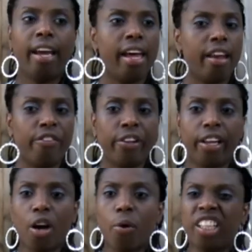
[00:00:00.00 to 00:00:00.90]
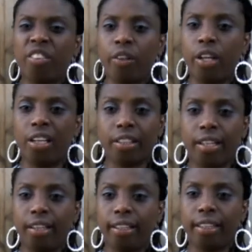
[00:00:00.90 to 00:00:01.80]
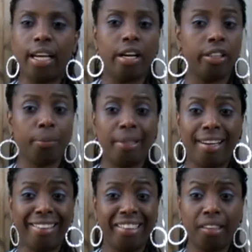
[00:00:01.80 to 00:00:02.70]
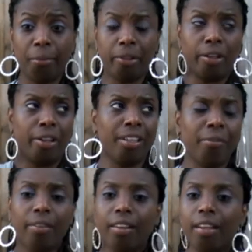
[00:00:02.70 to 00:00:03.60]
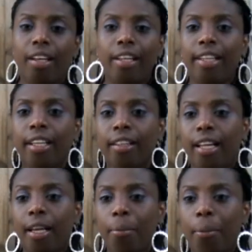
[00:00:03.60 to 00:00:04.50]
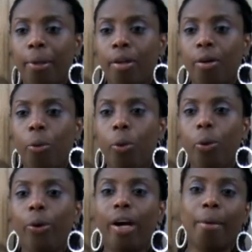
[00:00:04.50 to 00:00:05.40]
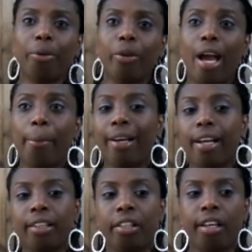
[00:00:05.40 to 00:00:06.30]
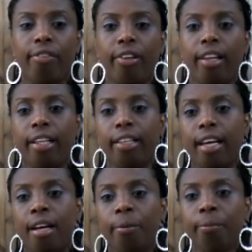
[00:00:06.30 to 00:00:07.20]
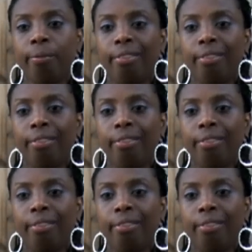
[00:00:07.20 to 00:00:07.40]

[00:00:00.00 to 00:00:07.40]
And I feel like I watched the video, and I was kind of let down, to be honest. I'm sorry. It didn't, like, make me go, whew, I'm so happy I got to see. I feel like now